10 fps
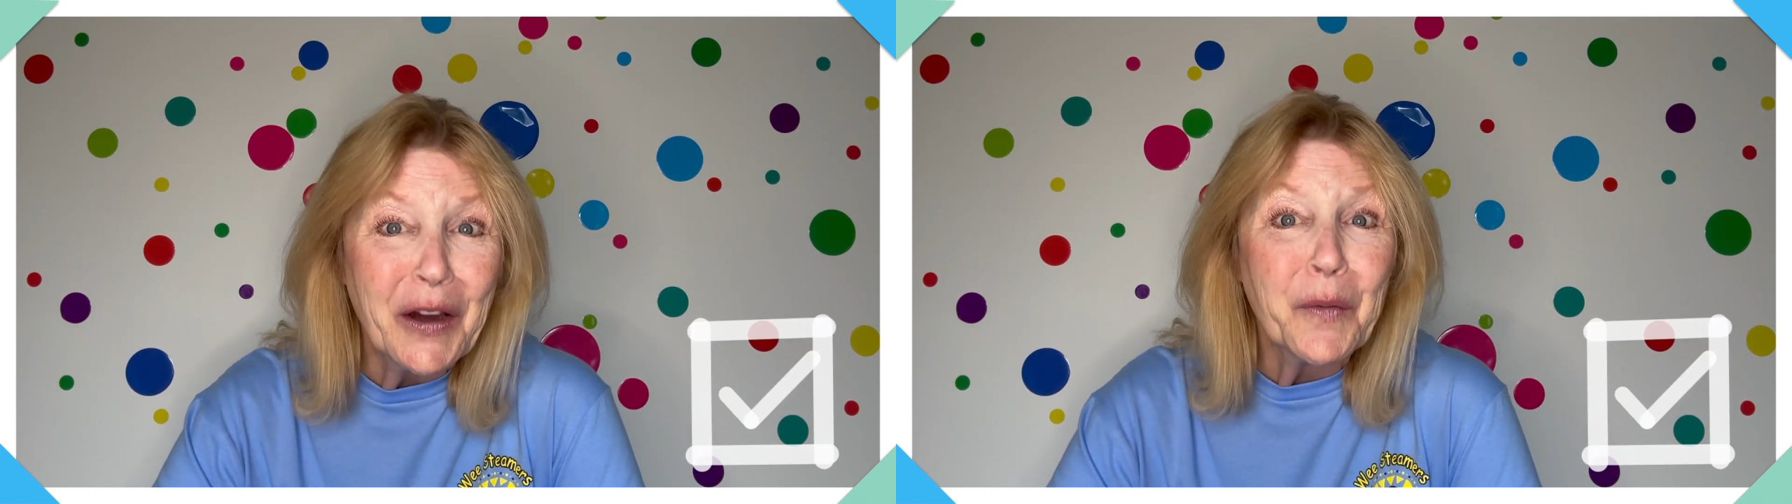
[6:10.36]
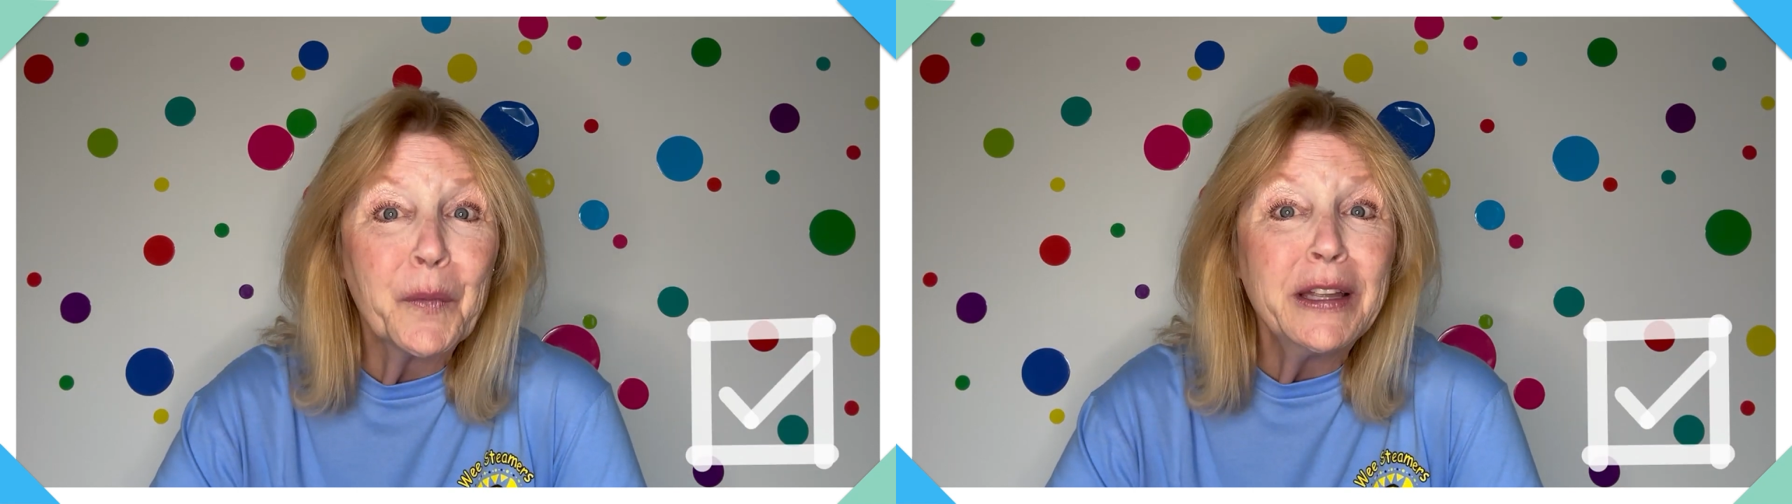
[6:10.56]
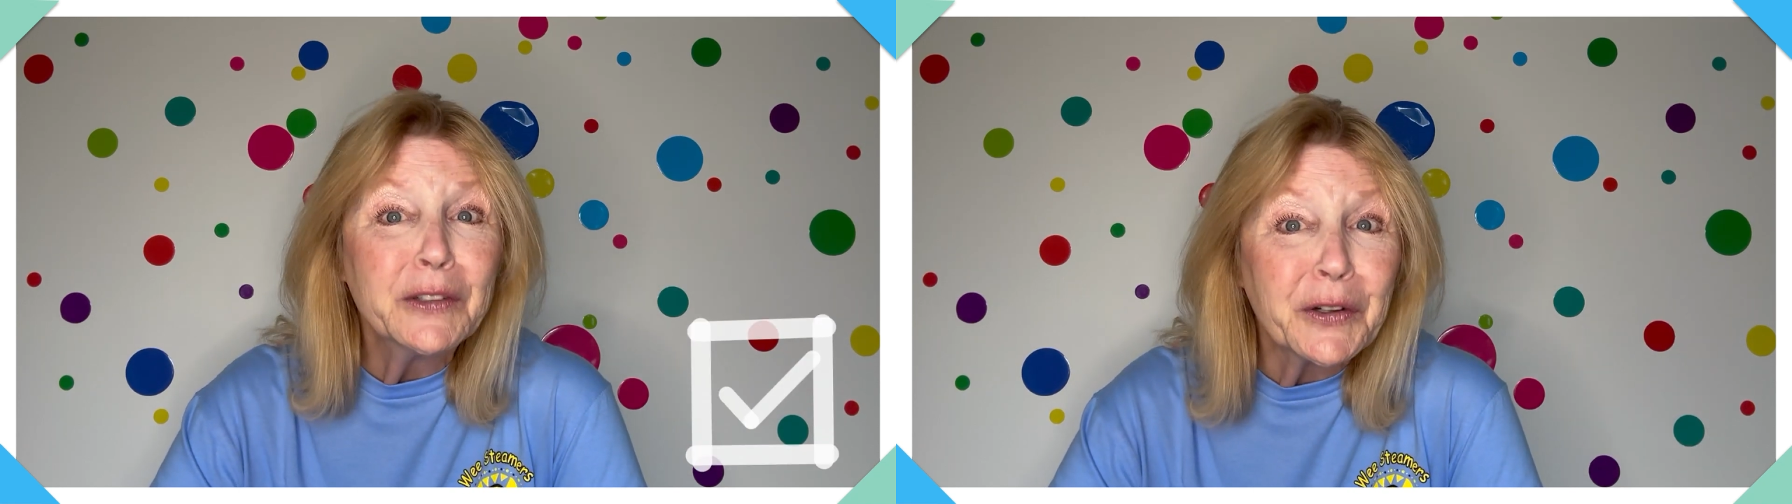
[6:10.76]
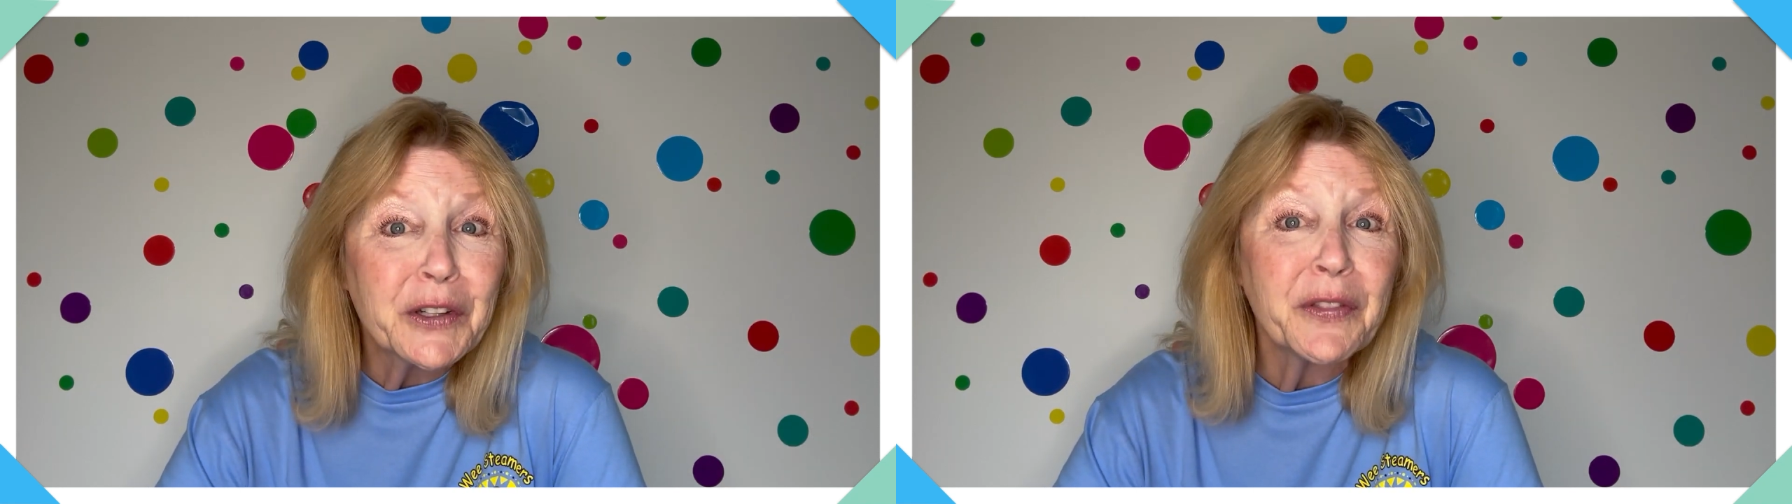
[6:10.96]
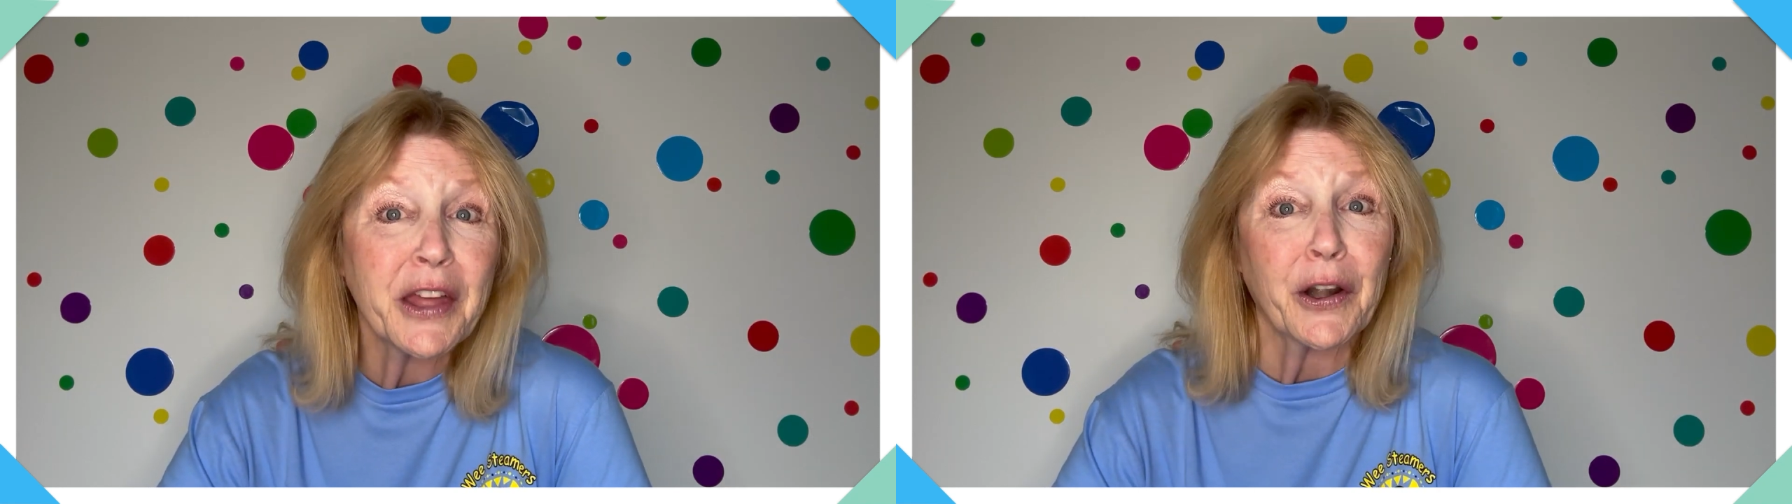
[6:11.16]
We
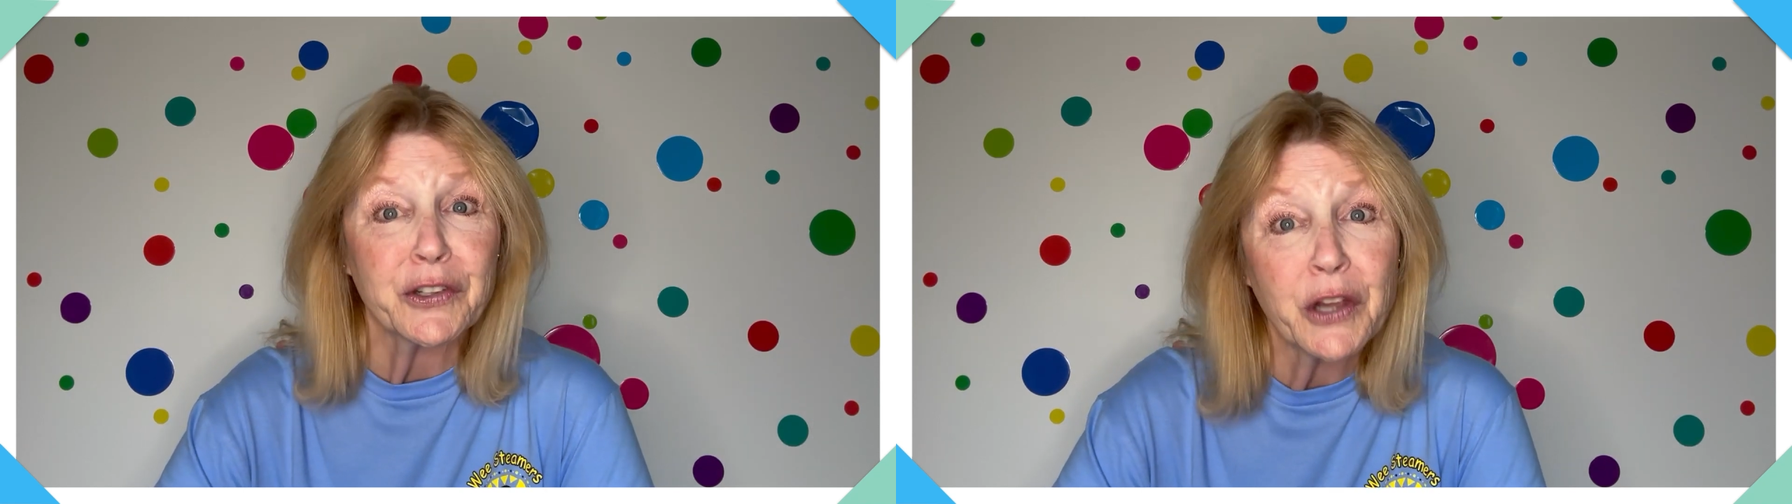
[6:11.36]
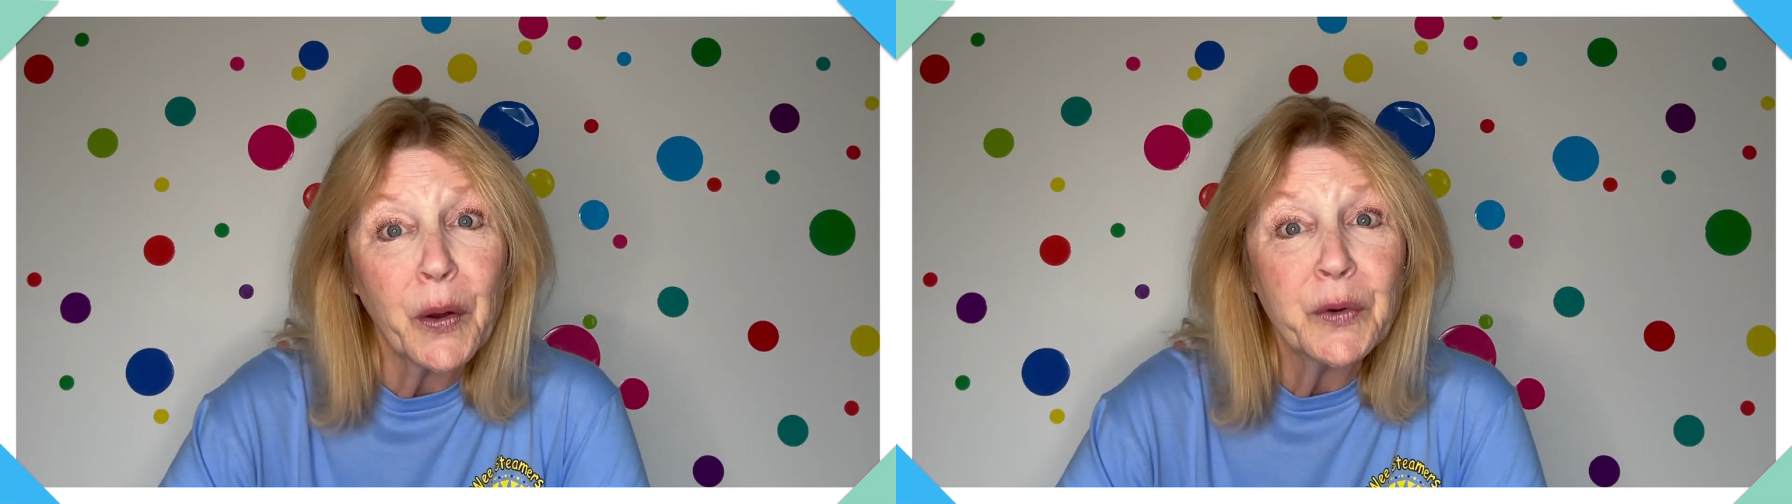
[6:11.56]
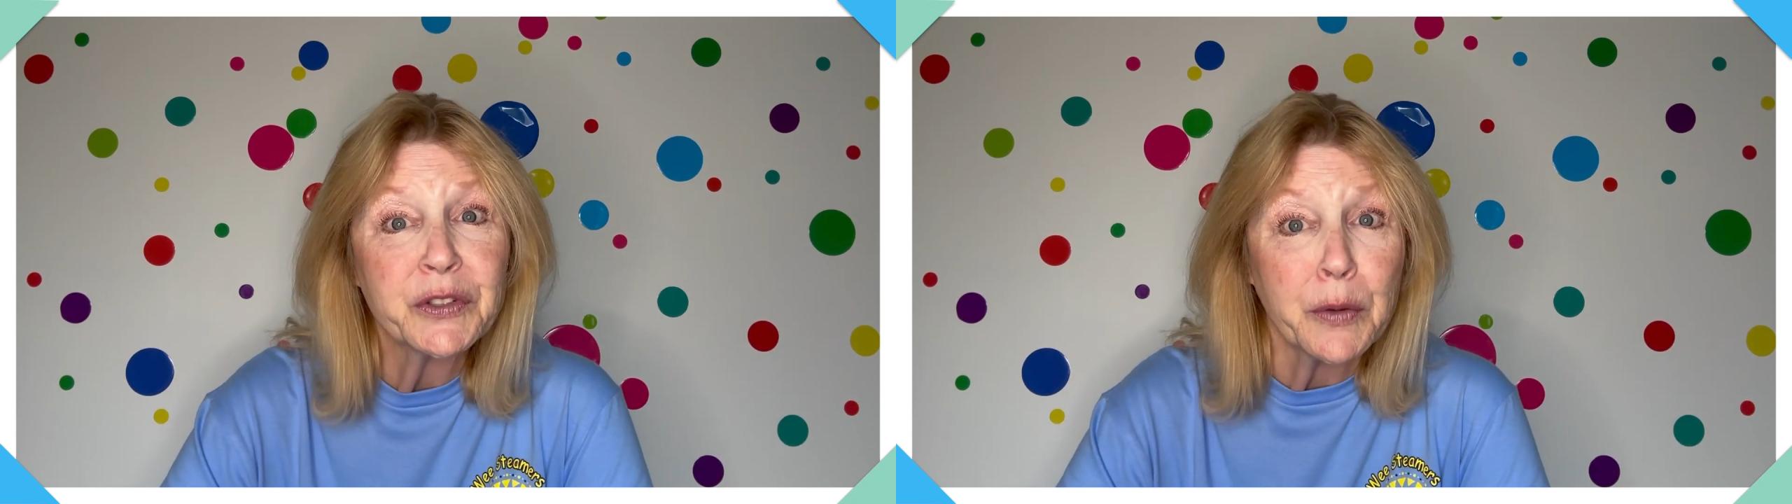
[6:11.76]
learned that our toes